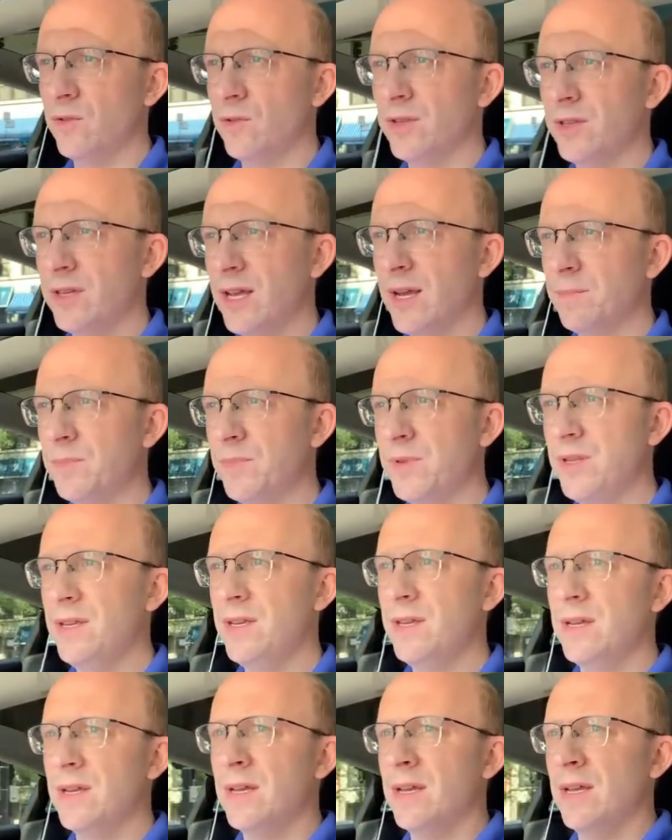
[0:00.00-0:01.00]
It kept the
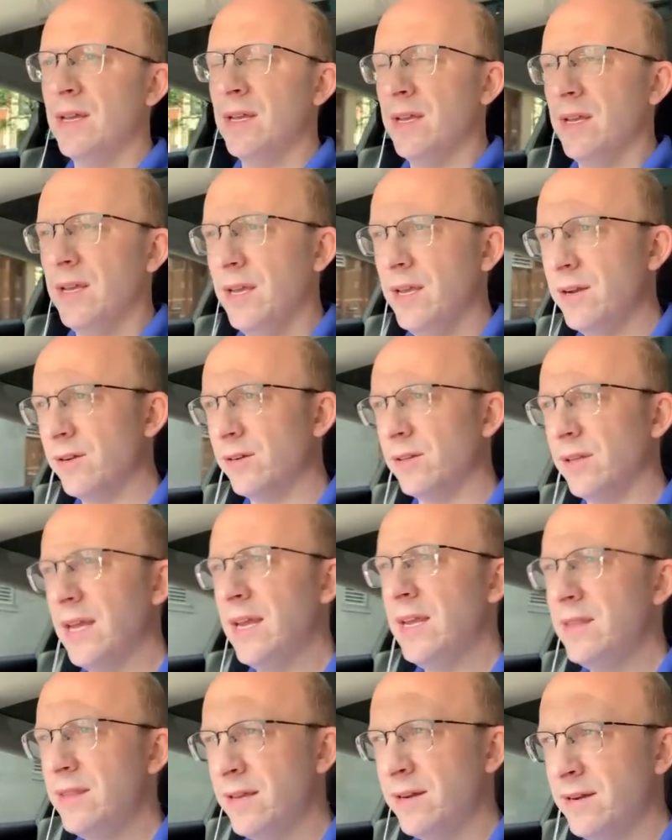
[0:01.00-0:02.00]
inner
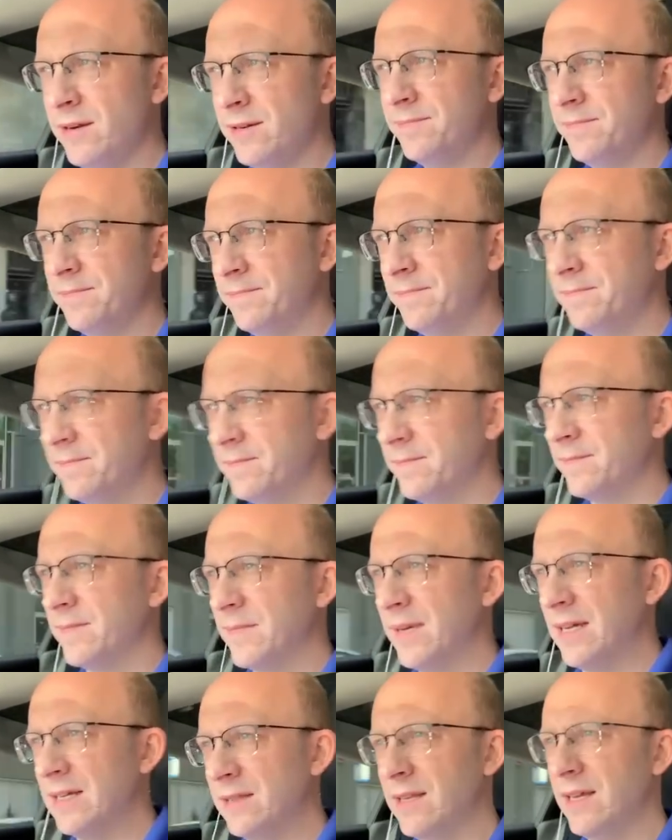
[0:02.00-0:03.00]
lane there.
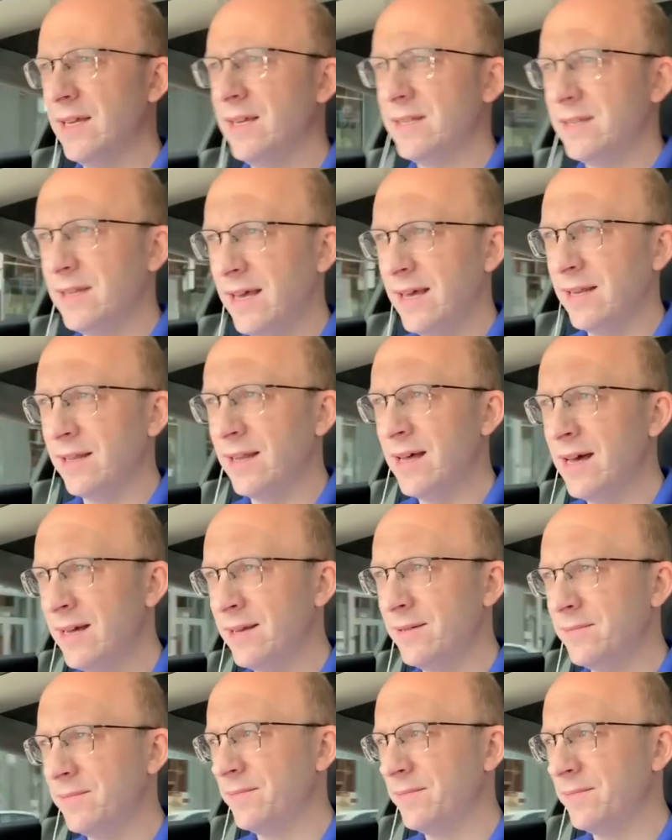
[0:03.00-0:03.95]
I liked that a lot.